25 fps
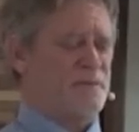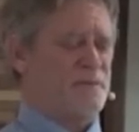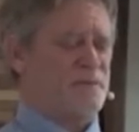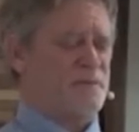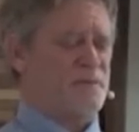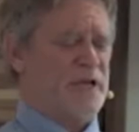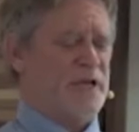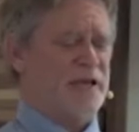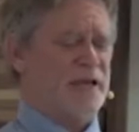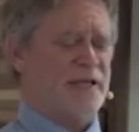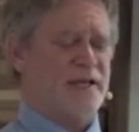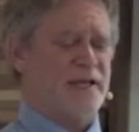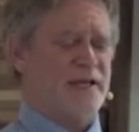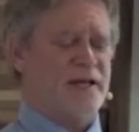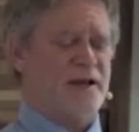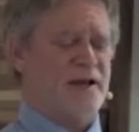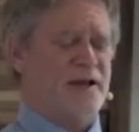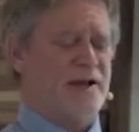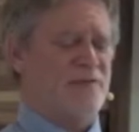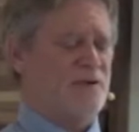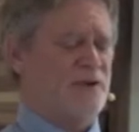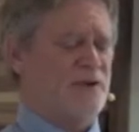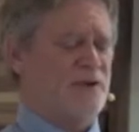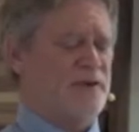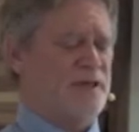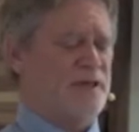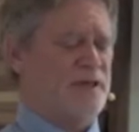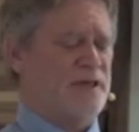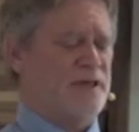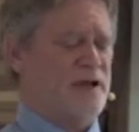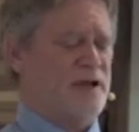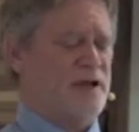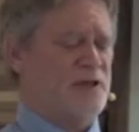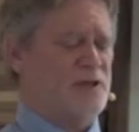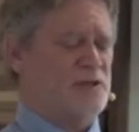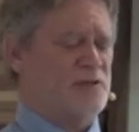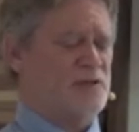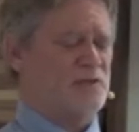letting everything
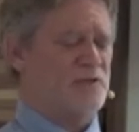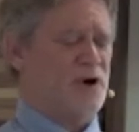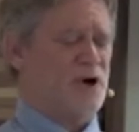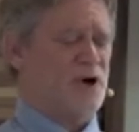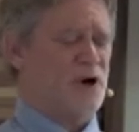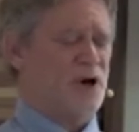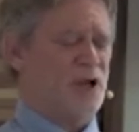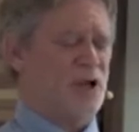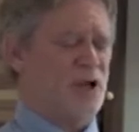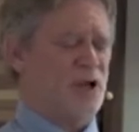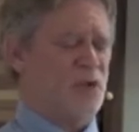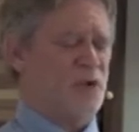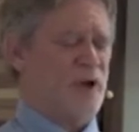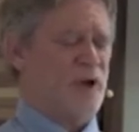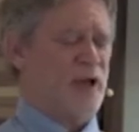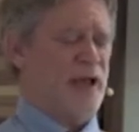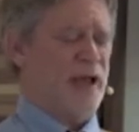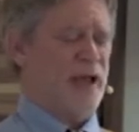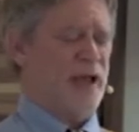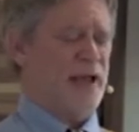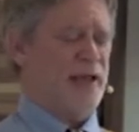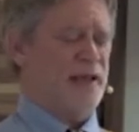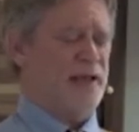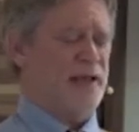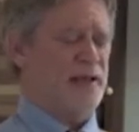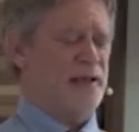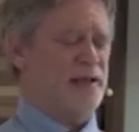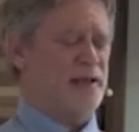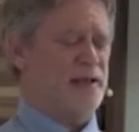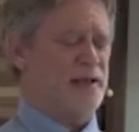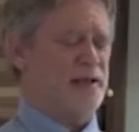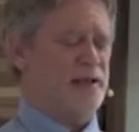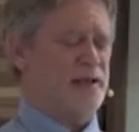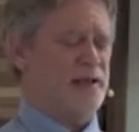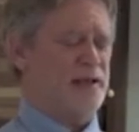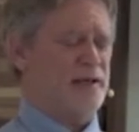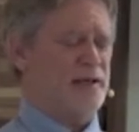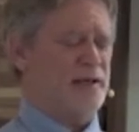else fall away,
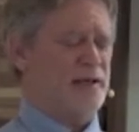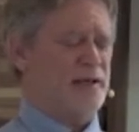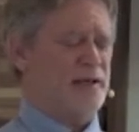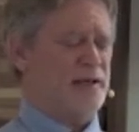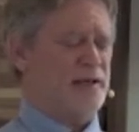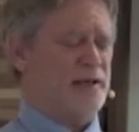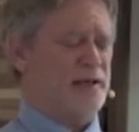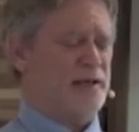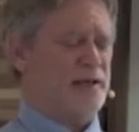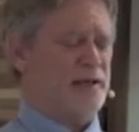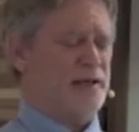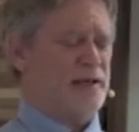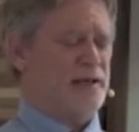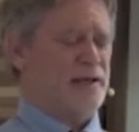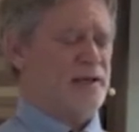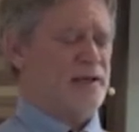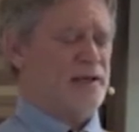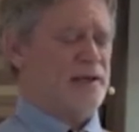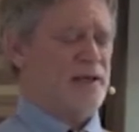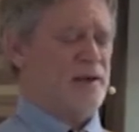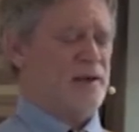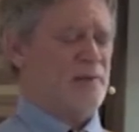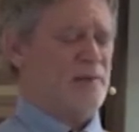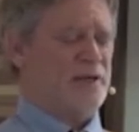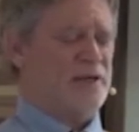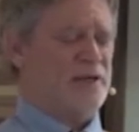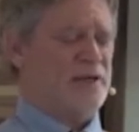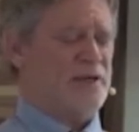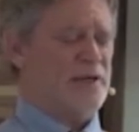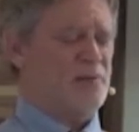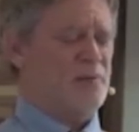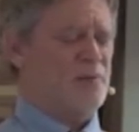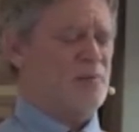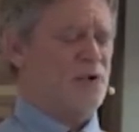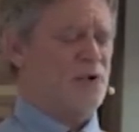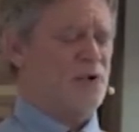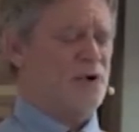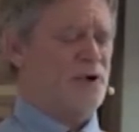coming
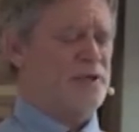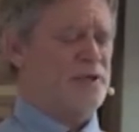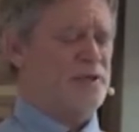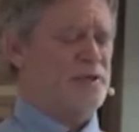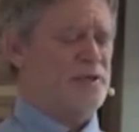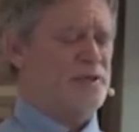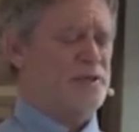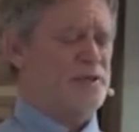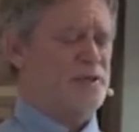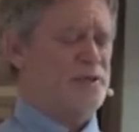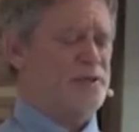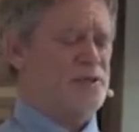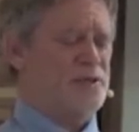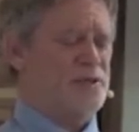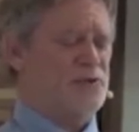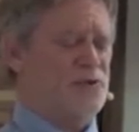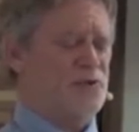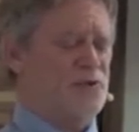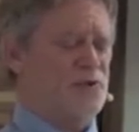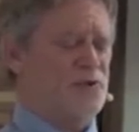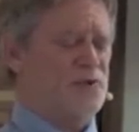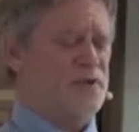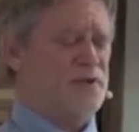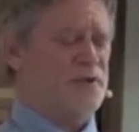deeper into this truth